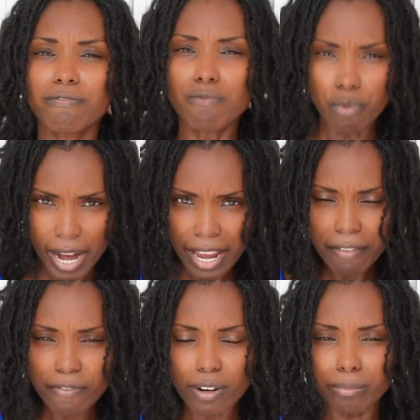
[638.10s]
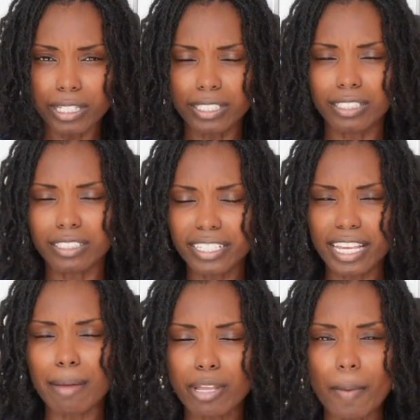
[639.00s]
ran from this
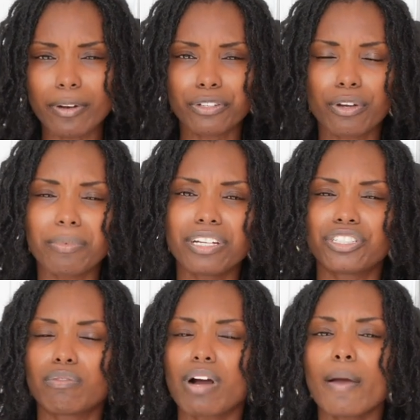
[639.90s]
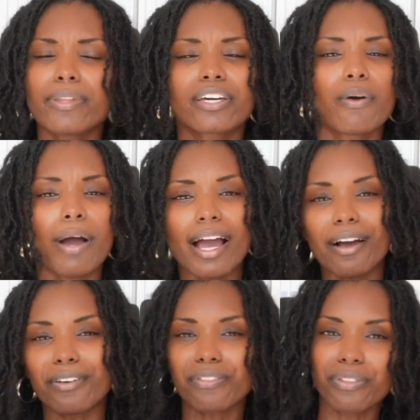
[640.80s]
same type of discrimination, why would they go
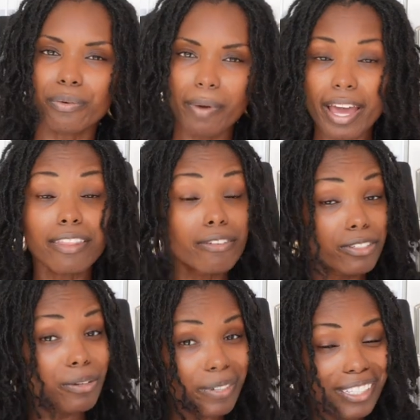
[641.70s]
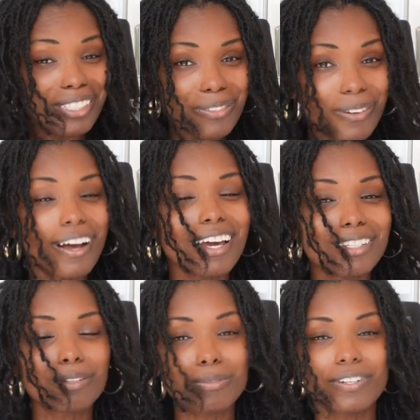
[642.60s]
out of their way? There's a reason why, is
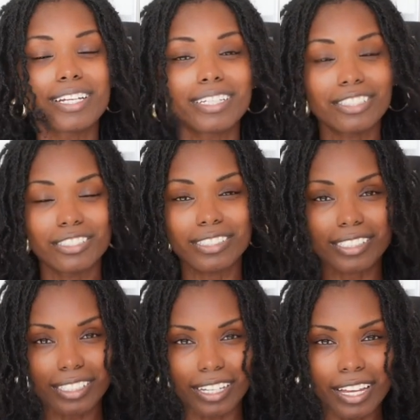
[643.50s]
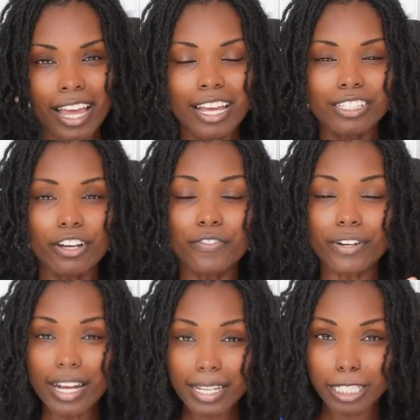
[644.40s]
what I'm trying to get you to see. So if you're
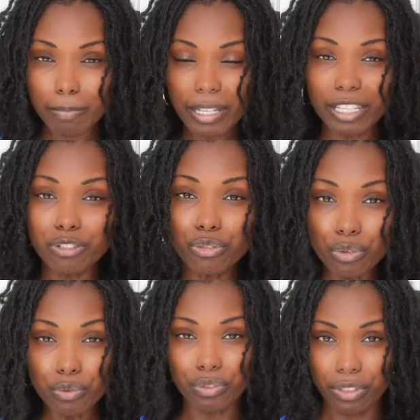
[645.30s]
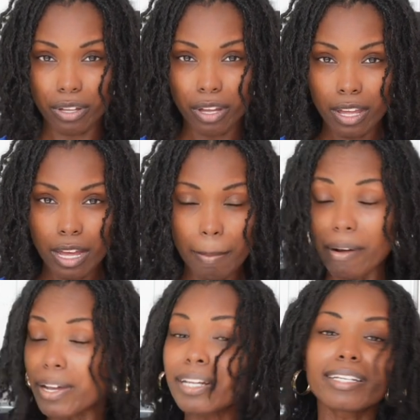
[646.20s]
not speaking truth
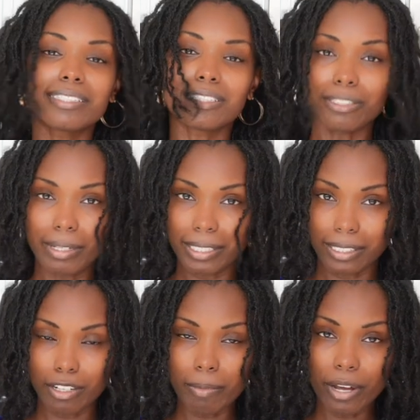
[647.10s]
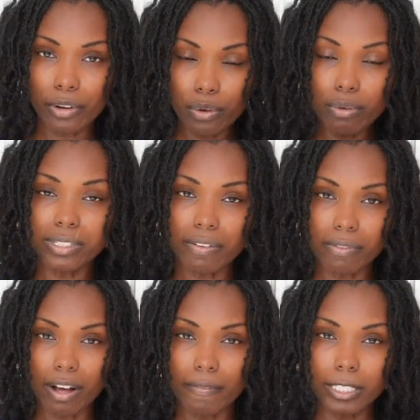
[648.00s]
about any situation, no matter who's
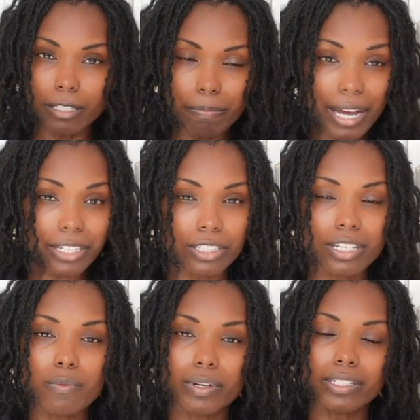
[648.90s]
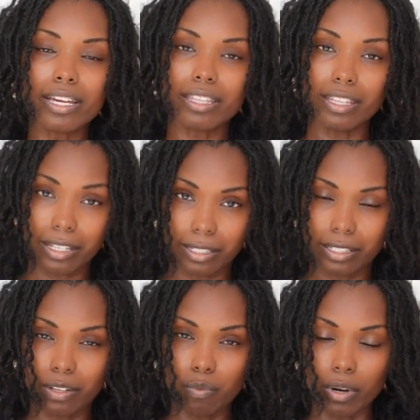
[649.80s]
involved, especially one like this,
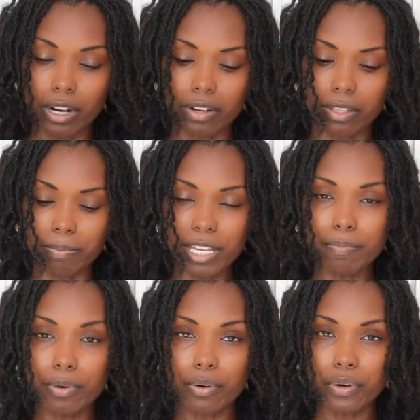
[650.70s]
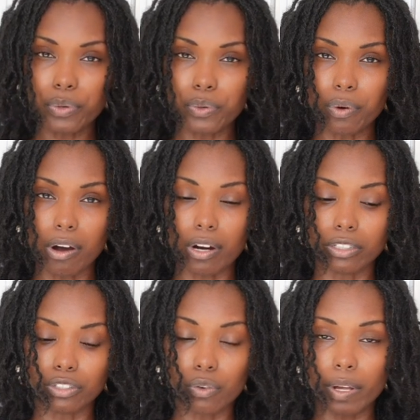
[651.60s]
where the people who
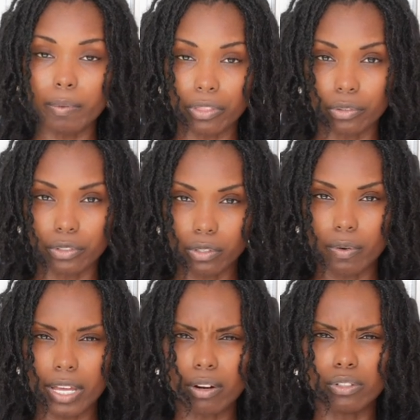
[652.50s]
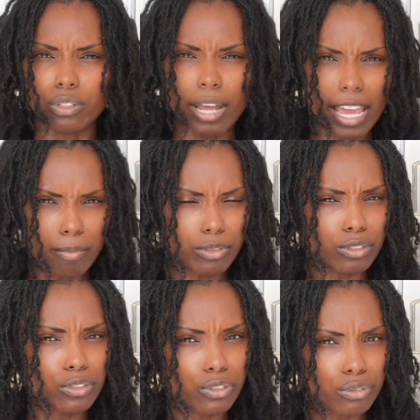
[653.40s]
are doing what they're doing are able
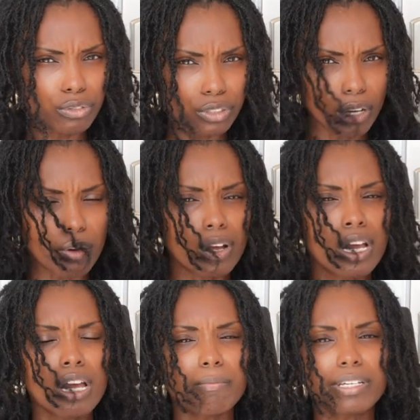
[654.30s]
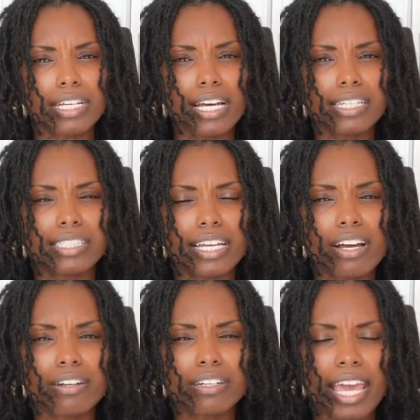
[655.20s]
to do so because
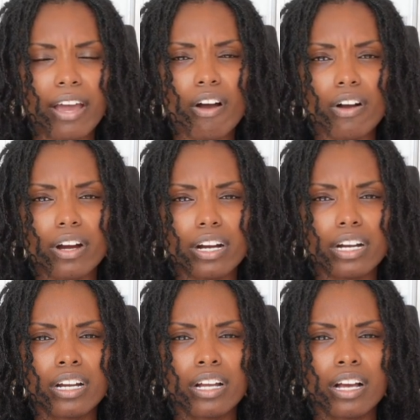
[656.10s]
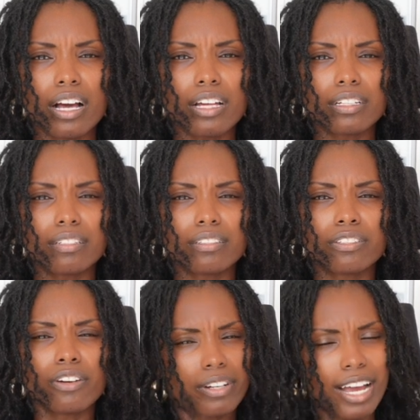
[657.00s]
they, they are
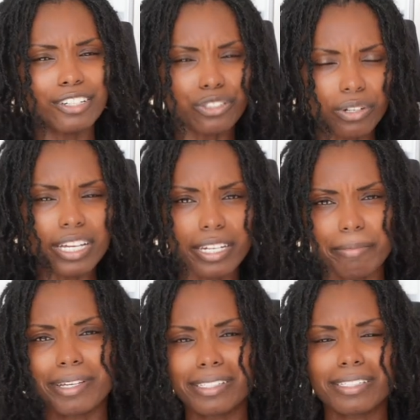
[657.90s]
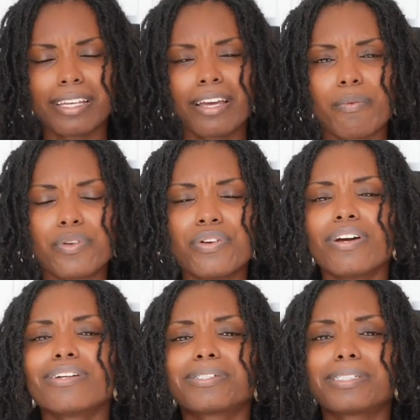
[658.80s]
your natural enemies. When you
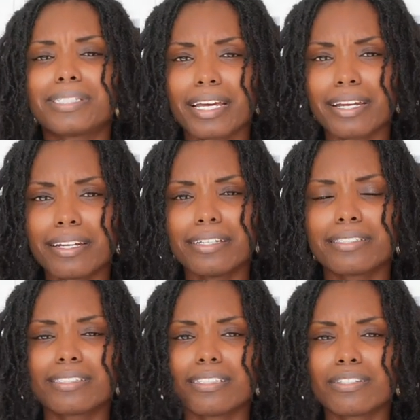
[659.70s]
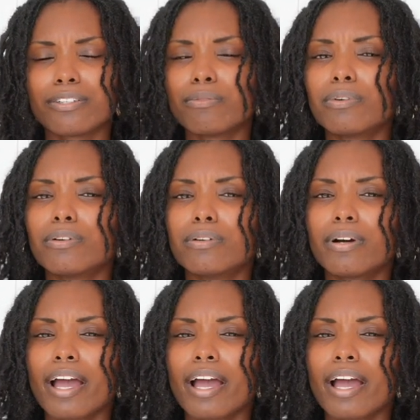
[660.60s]
understand this, you will